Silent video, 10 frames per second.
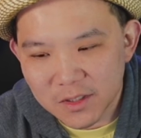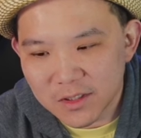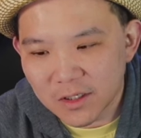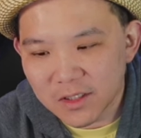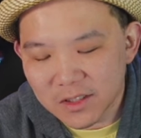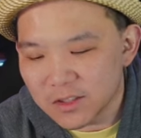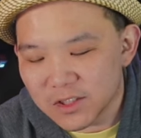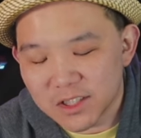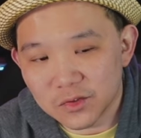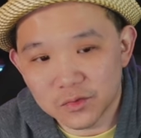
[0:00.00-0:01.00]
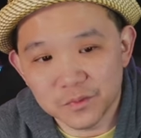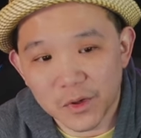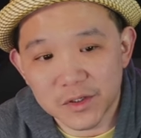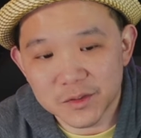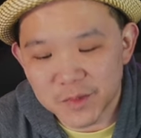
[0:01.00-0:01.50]
cigar. This just
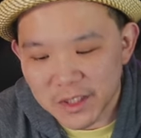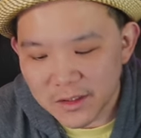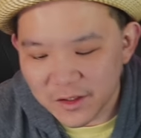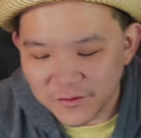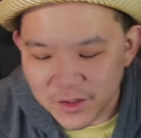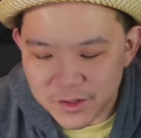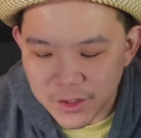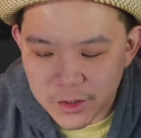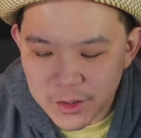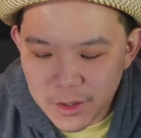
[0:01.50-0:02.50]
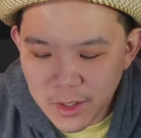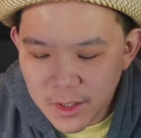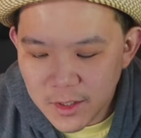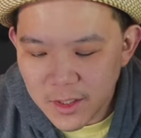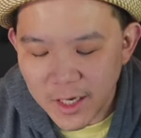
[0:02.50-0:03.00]
burns me in the first third.
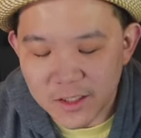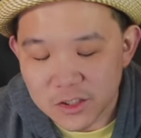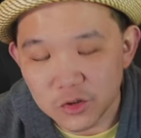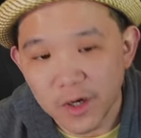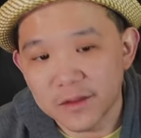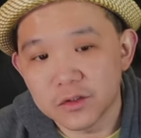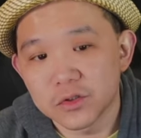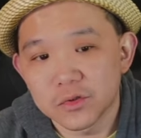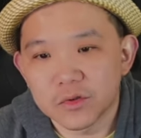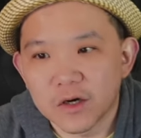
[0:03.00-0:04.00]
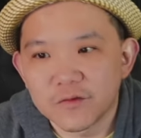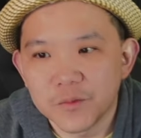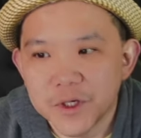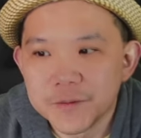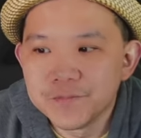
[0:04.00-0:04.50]
And the strength is too strong for
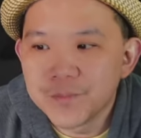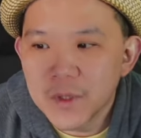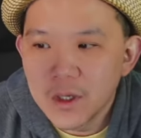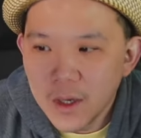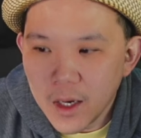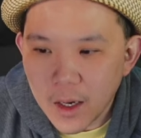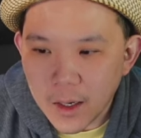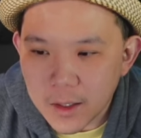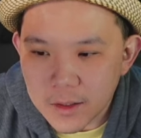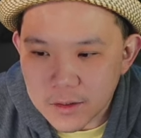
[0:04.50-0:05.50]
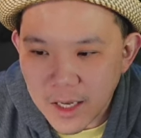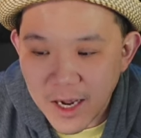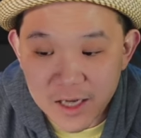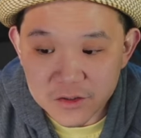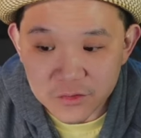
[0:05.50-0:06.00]
me. I
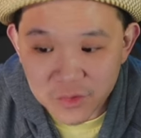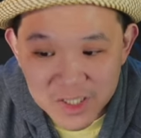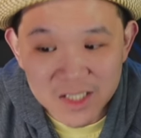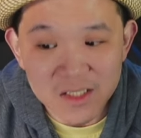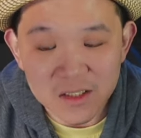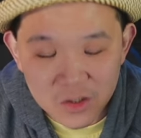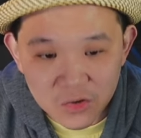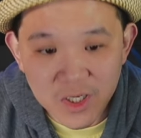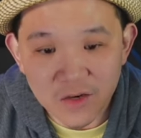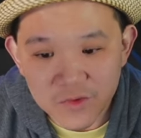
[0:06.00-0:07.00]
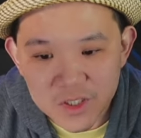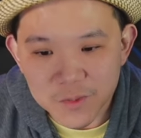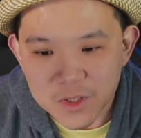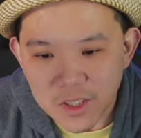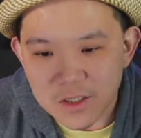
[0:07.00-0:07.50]
had to really slow down for this
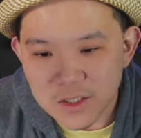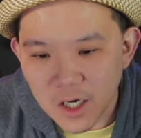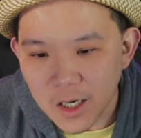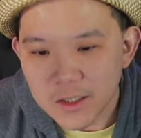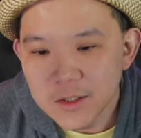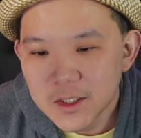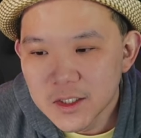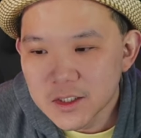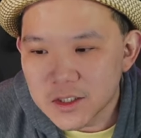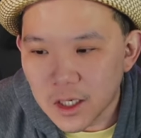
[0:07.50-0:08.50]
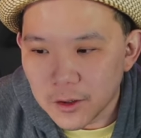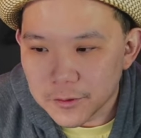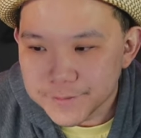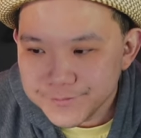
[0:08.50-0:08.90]
particular cigar. So,